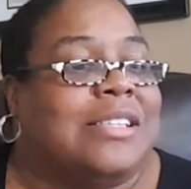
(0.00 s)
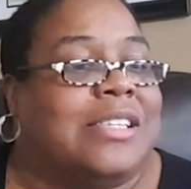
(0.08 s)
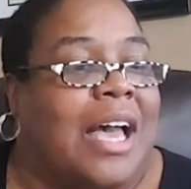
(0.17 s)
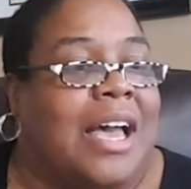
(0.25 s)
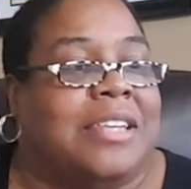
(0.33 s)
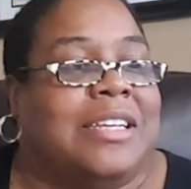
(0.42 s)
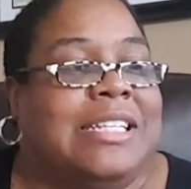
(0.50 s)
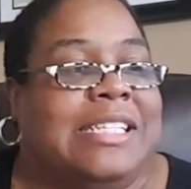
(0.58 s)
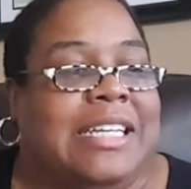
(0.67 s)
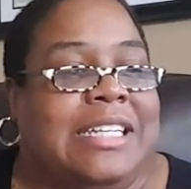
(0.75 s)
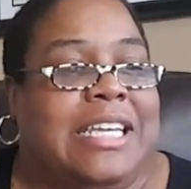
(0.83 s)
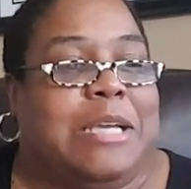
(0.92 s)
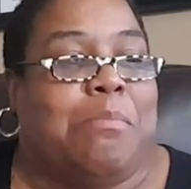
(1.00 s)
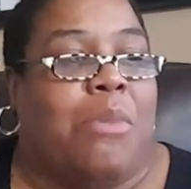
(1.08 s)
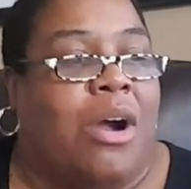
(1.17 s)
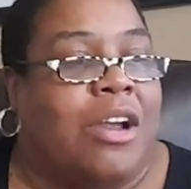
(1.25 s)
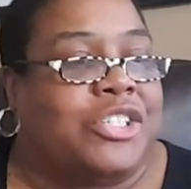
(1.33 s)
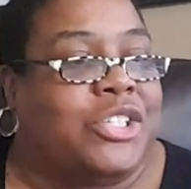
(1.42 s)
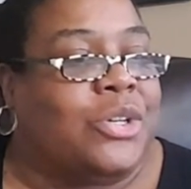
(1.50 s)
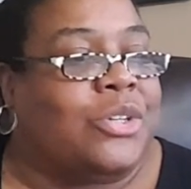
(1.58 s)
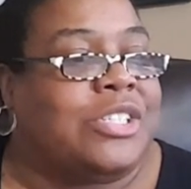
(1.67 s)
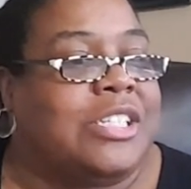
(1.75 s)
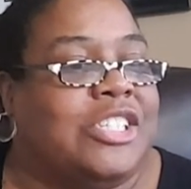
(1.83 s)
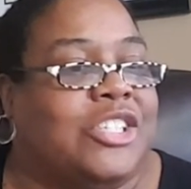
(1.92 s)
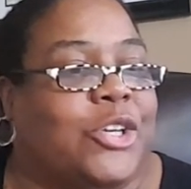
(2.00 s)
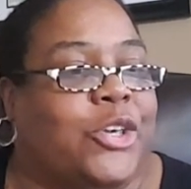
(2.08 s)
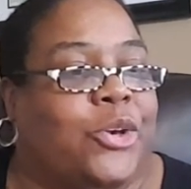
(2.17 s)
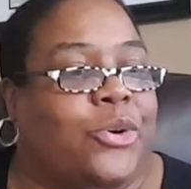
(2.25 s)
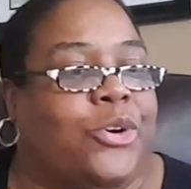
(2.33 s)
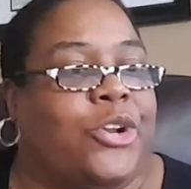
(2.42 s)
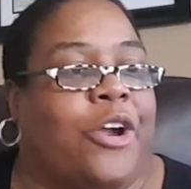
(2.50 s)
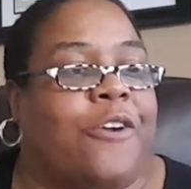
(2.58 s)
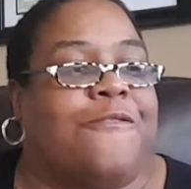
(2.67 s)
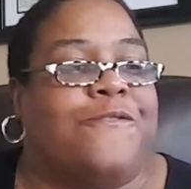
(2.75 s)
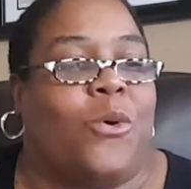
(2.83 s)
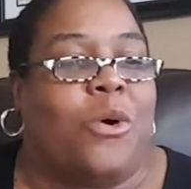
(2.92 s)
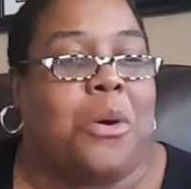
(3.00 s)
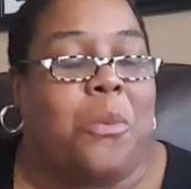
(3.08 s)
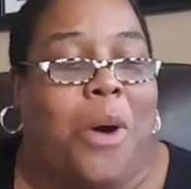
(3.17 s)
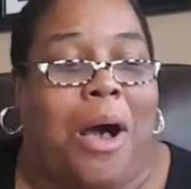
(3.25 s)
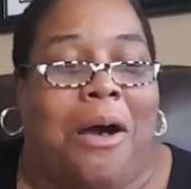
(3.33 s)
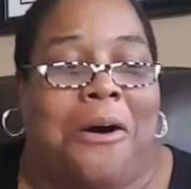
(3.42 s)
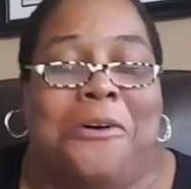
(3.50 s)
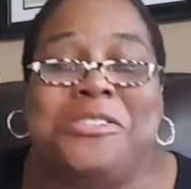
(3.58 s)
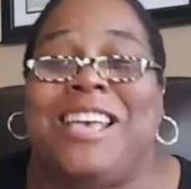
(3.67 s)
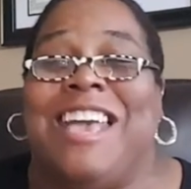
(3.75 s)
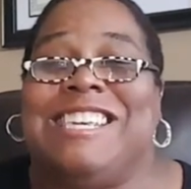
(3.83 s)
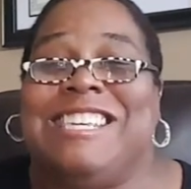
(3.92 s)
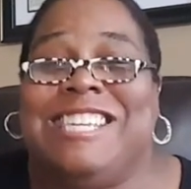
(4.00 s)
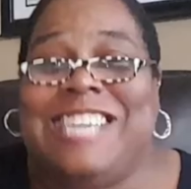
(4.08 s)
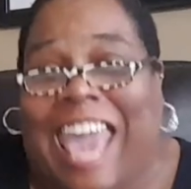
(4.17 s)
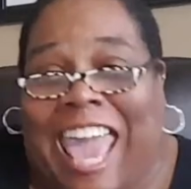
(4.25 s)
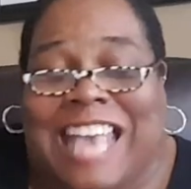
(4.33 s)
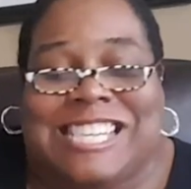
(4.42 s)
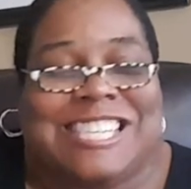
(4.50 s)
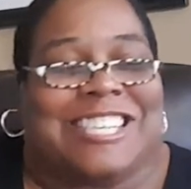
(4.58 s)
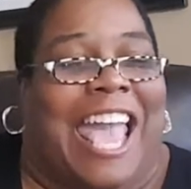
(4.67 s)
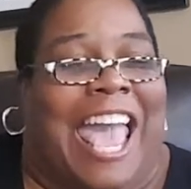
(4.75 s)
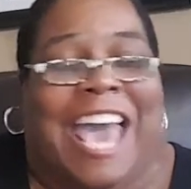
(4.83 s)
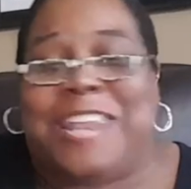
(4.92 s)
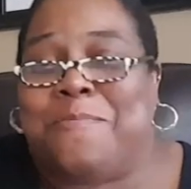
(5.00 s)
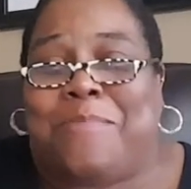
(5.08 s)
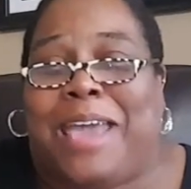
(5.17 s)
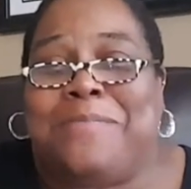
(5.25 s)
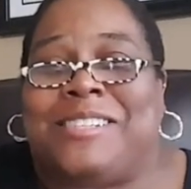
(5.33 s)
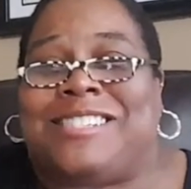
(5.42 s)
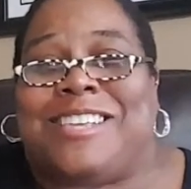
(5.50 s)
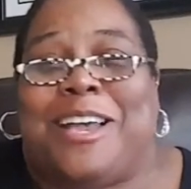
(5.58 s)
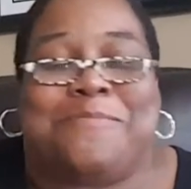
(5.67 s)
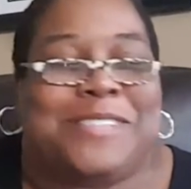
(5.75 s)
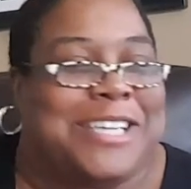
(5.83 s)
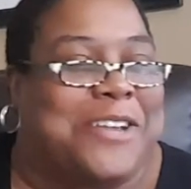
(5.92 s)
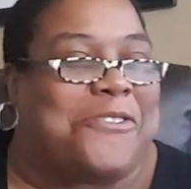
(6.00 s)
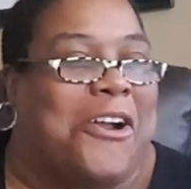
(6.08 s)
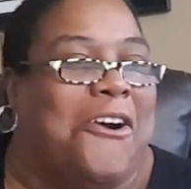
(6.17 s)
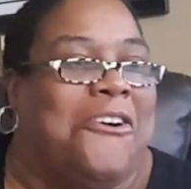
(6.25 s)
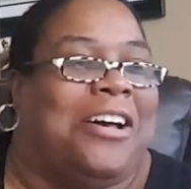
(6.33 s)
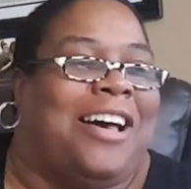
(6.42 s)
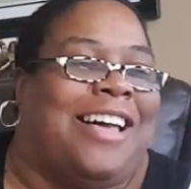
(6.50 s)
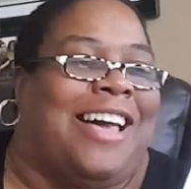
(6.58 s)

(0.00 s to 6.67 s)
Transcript: Donna D D Marshall, she secured her four walls. Yes! Out of baby step zero.